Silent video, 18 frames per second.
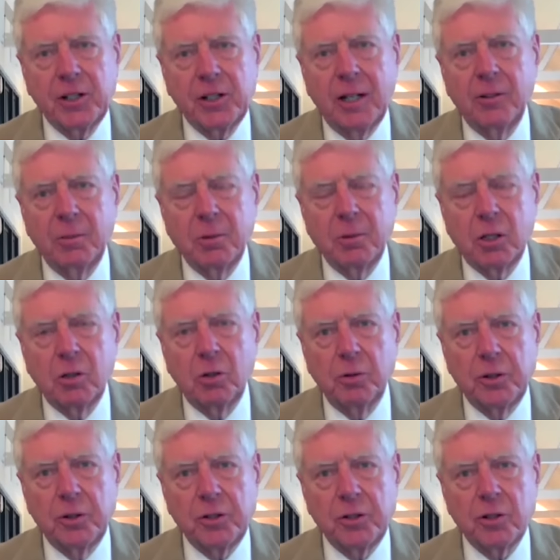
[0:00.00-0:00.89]
send them to
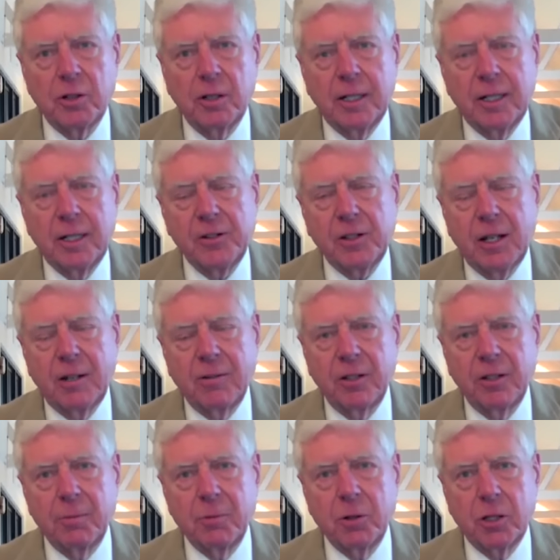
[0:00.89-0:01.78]
Gordonstoun. He
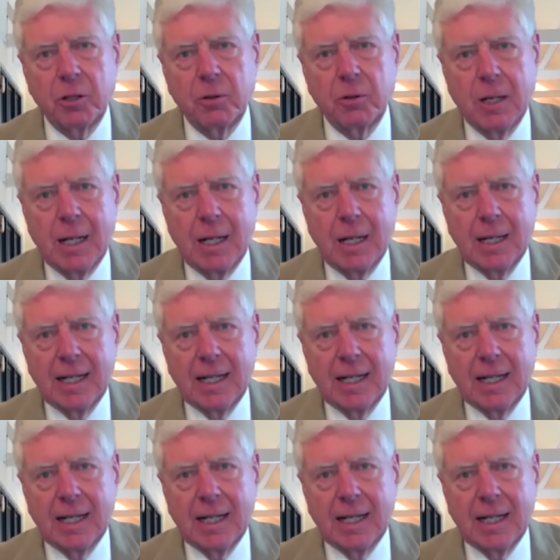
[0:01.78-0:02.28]
sent them to